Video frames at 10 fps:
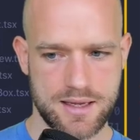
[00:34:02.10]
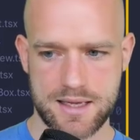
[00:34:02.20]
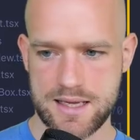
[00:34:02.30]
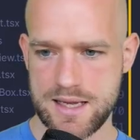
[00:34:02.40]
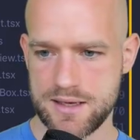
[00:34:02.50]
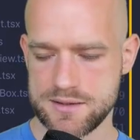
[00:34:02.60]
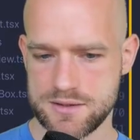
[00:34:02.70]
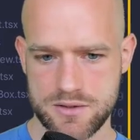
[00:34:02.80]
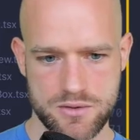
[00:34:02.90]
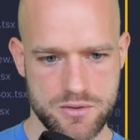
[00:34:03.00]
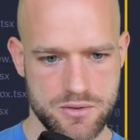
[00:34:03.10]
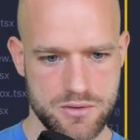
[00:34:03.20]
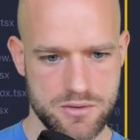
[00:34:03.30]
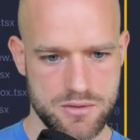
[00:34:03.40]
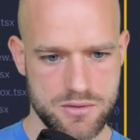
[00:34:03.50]
here's
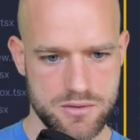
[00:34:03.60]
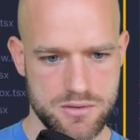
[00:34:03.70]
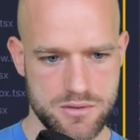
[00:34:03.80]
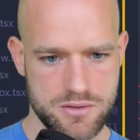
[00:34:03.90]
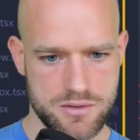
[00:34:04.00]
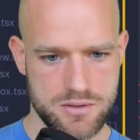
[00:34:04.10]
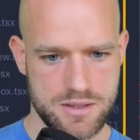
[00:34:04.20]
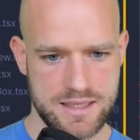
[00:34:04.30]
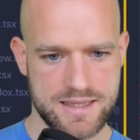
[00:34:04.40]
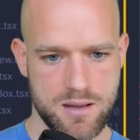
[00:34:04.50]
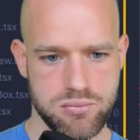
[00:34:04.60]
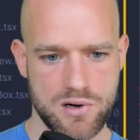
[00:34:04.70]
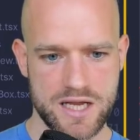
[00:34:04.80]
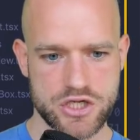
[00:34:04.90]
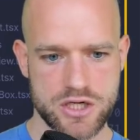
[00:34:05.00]
the
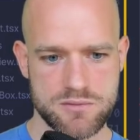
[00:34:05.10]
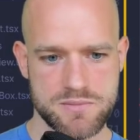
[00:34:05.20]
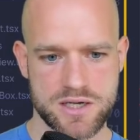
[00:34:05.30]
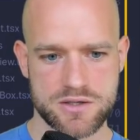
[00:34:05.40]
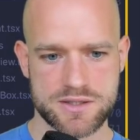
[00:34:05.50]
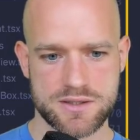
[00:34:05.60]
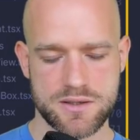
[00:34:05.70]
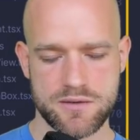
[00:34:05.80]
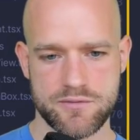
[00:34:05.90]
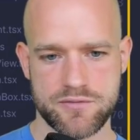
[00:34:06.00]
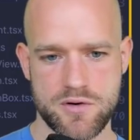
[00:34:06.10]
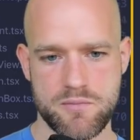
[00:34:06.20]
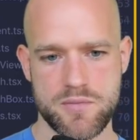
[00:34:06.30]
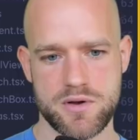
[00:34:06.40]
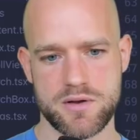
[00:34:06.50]
interpolation, because
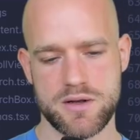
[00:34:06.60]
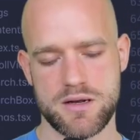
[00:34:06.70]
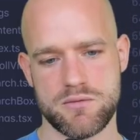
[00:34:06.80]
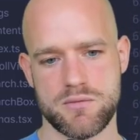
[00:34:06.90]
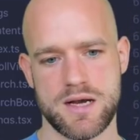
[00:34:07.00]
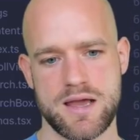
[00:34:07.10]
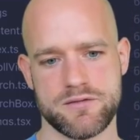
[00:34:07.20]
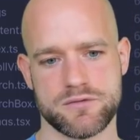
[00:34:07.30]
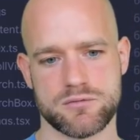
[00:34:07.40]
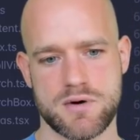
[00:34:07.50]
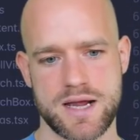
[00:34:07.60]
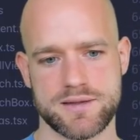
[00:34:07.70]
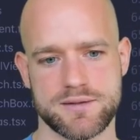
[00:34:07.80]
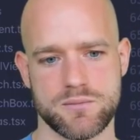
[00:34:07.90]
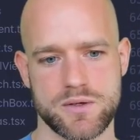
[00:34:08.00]
from left to
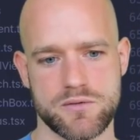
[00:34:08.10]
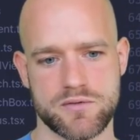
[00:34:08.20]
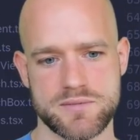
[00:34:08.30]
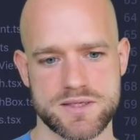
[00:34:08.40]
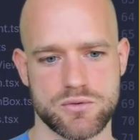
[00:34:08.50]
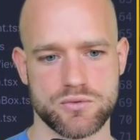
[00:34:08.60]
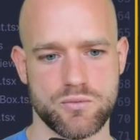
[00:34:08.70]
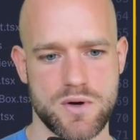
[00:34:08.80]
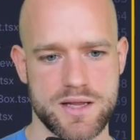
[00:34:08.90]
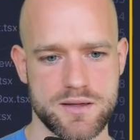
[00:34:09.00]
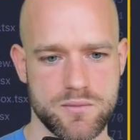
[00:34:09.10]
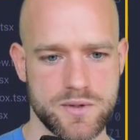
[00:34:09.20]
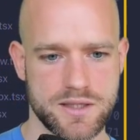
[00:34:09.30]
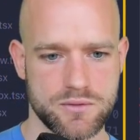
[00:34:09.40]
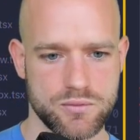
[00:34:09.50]
right we go from 0 to 1.
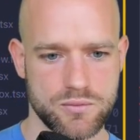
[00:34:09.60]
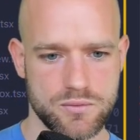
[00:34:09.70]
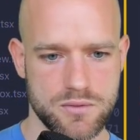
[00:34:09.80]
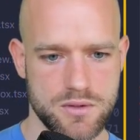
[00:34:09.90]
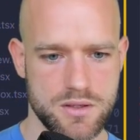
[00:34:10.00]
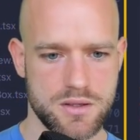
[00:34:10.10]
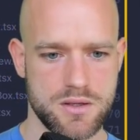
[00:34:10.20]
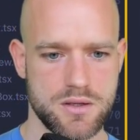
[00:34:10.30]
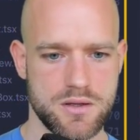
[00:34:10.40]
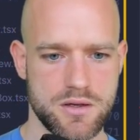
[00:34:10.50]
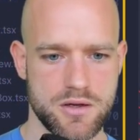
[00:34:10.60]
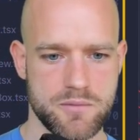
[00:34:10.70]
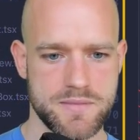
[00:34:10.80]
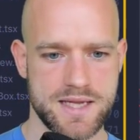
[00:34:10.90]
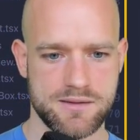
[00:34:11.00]
We need to
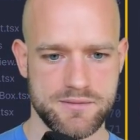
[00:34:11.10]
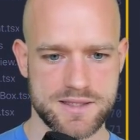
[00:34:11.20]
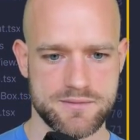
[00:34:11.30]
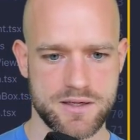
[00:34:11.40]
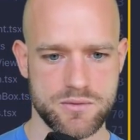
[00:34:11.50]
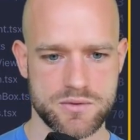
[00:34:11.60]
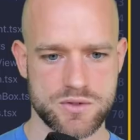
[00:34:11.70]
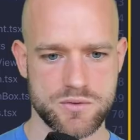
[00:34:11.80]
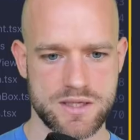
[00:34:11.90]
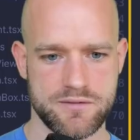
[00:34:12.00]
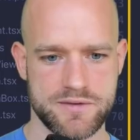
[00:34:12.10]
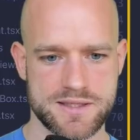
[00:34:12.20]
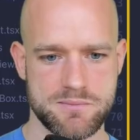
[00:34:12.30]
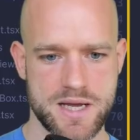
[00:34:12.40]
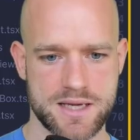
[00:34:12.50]
update these values. So if
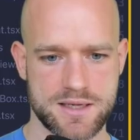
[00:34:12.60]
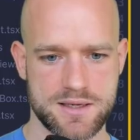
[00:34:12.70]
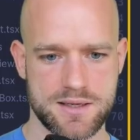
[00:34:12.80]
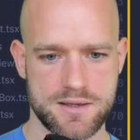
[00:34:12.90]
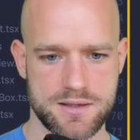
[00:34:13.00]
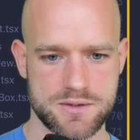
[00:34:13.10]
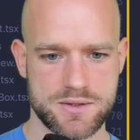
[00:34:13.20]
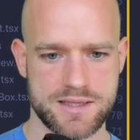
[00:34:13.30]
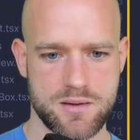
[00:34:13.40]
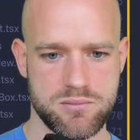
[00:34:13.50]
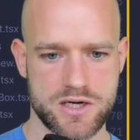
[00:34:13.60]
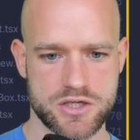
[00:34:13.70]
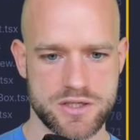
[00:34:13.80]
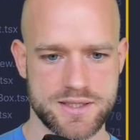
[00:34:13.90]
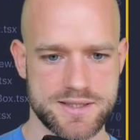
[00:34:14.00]
is back, the
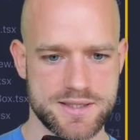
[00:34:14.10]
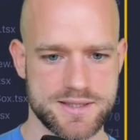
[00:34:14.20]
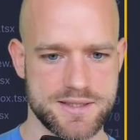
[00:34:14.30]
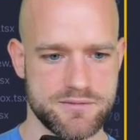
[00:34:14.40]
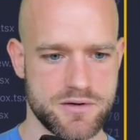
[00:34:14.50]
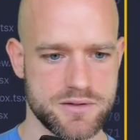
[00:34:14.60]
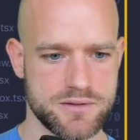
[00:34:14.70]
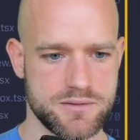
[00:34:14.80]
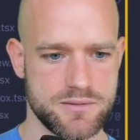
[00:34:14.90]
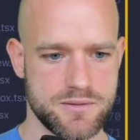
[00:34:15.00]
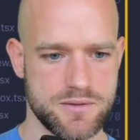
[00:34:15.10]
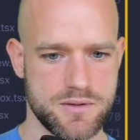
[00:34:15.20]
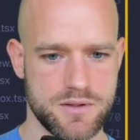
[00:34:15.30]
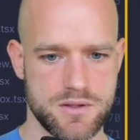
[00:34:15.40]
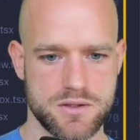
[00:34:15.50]
interpolation is different.
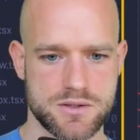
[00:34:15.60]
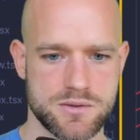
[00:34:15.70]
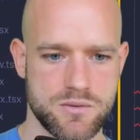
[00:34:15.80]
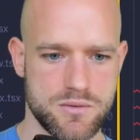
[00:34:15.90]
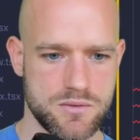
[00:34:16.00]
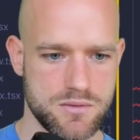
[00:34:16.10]
So